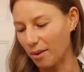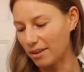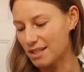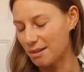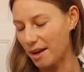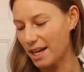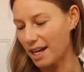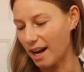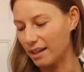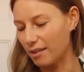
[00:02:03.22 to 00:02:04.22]
wants to make
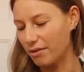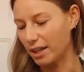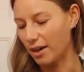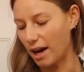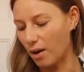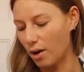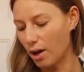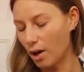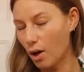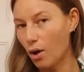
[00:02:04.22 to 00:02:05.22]
and I need to figure out
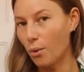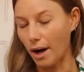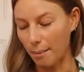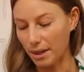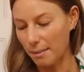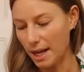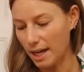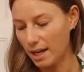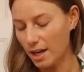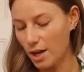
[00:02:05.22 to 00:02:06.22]
what I'm gonna
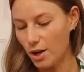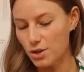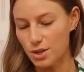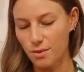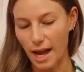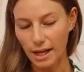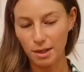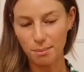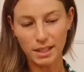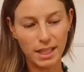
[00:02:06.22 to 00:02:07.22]
make. So that
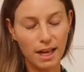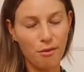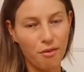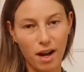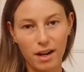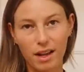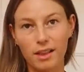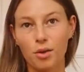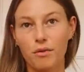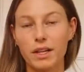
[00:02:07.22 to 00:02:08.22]
could be a fun
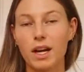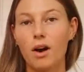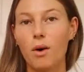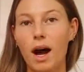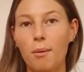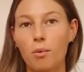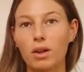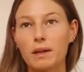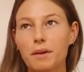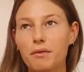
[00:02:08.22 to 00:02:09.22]
little video. Um, we're
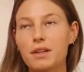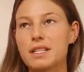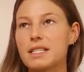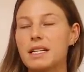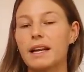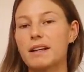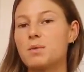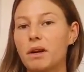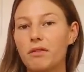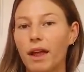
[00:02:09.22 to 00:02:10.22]
leaving for Disney next
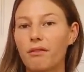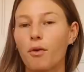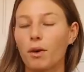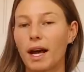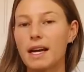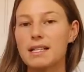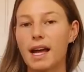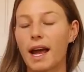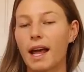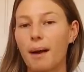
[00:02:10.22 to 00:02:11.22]
week for like four days
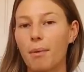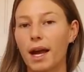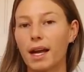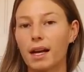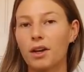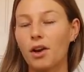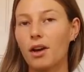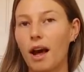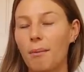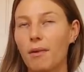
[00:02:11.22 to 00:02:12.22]
and I'm like,
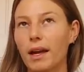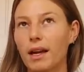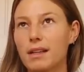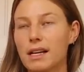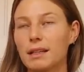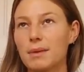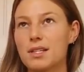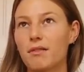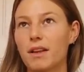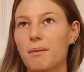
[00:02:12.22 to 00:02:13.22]
I'm like telling
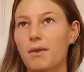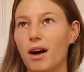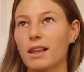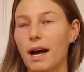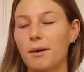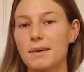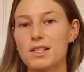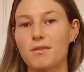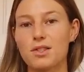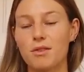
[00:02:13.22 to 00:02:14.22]
myself that I'm not allowing
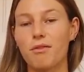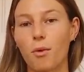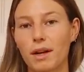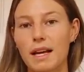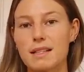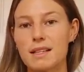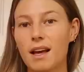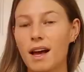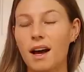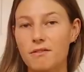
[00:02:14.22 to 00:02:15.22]
myself to do four days
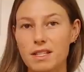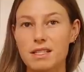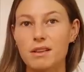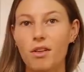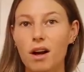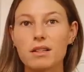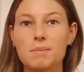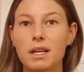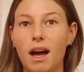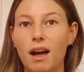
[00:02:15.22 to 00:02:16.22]
of Disney
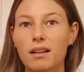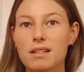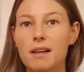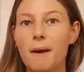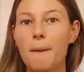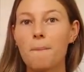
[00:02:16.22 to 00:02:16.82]
vlogs because